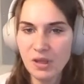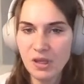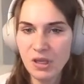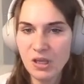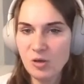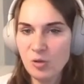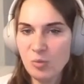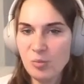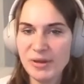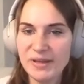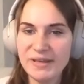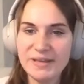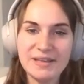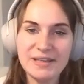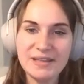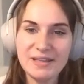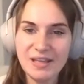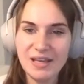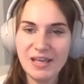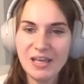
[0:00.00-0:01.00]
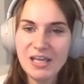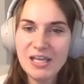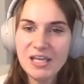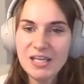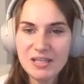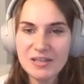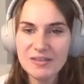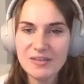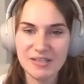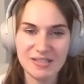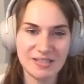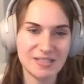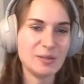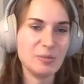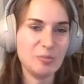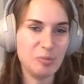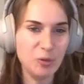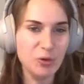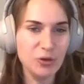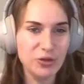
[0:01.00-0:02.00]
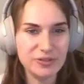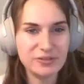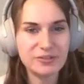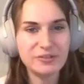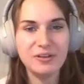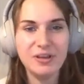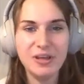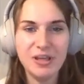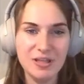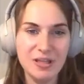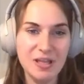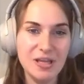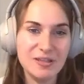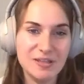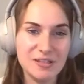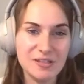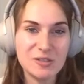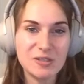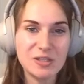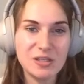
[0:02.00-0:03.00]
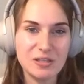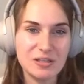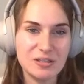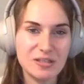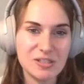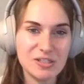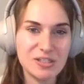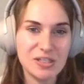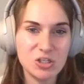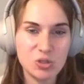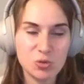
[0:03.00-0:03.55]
But that's the point at this stage.